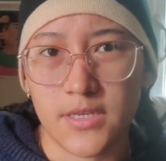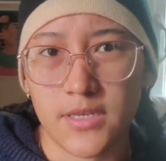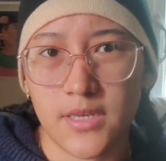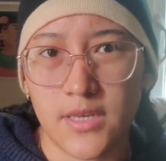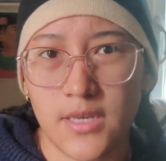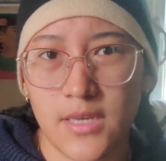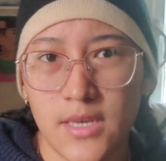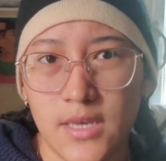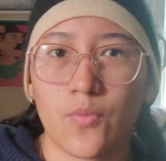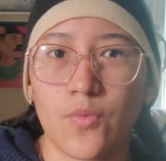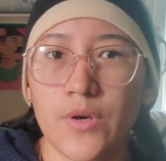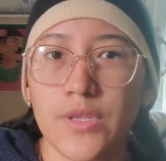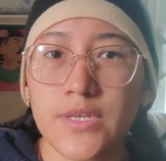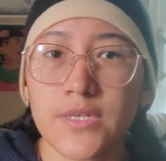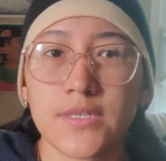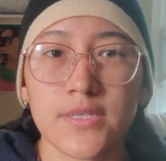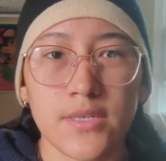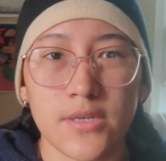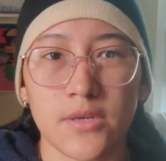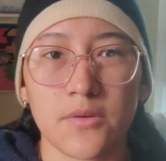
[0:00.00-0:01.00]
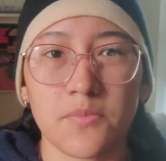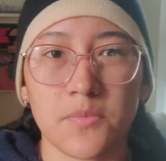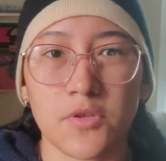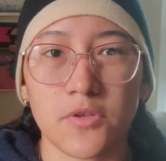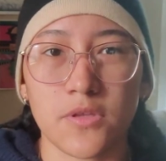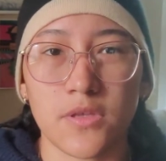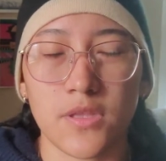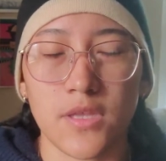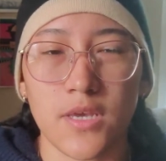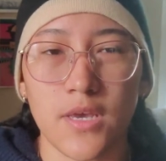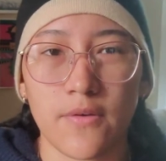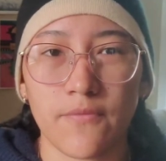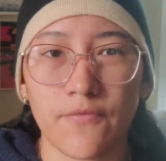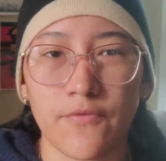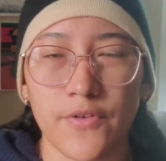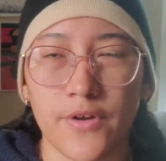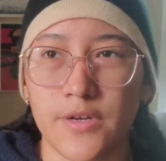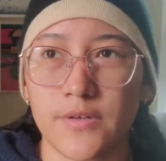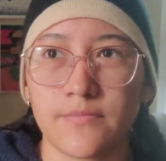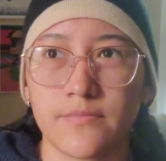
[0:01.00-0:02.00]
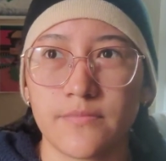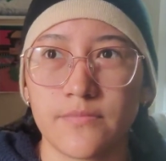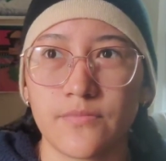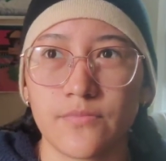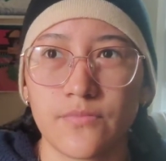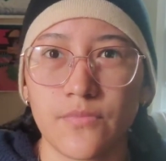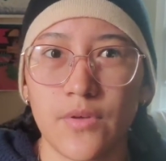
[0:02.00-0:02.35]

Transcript: What is the community I'm from?